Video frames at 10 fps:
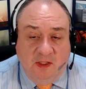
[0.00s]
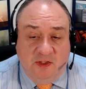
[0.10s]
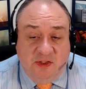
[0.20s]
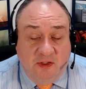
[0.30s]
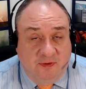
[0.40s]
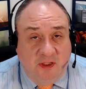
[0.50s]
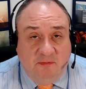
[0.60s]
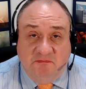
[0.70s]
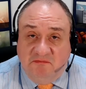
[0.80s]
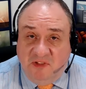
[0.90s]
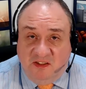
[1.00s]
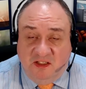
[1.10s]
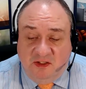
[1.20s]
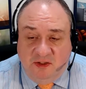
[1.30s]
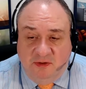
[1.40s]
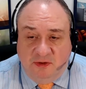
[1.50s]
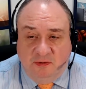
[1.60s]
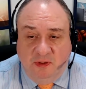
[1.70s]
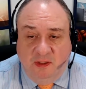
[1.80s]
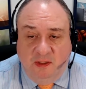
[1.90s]
So far, nothing
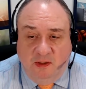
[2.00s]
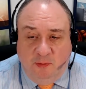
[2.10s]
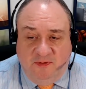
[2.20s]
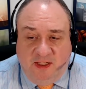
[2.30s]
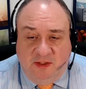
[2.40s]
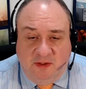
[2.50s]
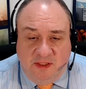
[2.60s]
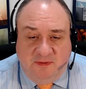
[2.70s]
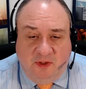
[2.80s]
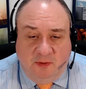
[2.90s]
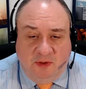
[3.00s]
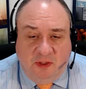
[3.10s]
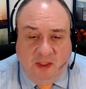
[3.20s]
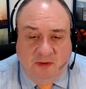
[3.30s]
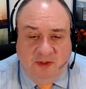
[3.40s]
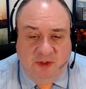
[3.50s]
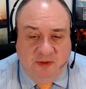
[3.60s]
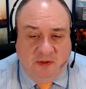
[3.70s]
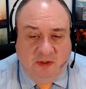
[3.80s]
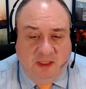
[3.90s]
unusual. We've had a nice follow-on lower in
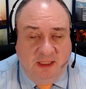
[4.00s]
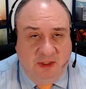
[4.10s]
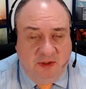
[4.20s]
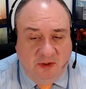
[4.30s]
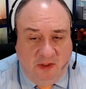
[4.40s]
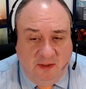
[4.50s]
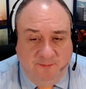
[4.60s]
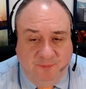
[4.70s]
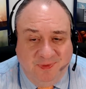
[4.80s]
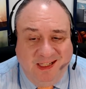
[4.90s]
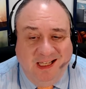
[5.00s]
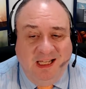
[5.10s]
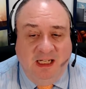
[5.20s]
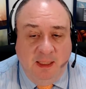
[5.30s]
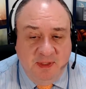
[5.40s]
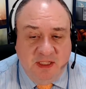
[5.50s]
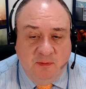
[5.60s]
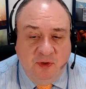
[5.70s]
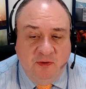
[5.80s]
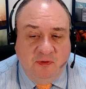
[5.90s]
US dollar Canadian dollar, a limited
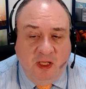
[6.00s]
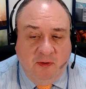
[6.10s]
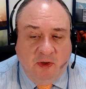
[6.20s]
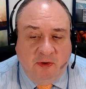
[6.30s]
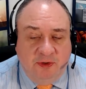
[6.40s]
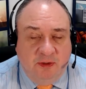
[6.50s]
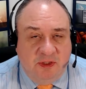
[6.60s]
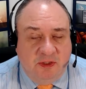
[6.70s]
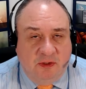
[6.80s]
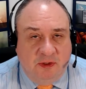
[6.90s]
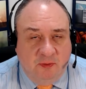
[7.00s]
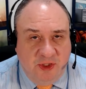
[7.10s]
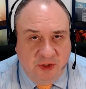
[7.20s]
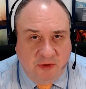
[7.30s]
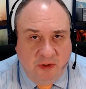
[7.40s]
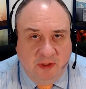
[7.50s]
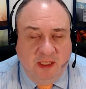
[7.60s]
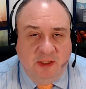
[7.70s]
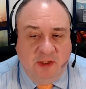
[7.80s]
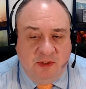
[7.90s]
move lower on US dollar Norwegian kroner
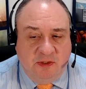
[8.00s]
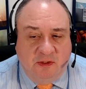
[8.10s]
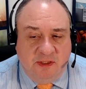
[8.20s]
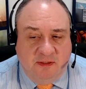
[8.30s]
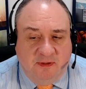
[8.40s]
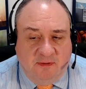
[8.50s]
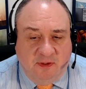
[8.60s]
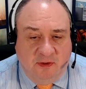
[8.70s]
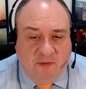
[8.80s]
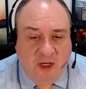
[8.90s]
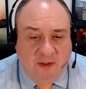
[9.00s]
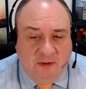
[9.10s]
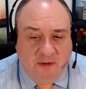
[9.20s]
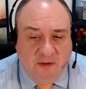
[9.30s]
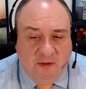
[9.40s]
and US dollar South African rand.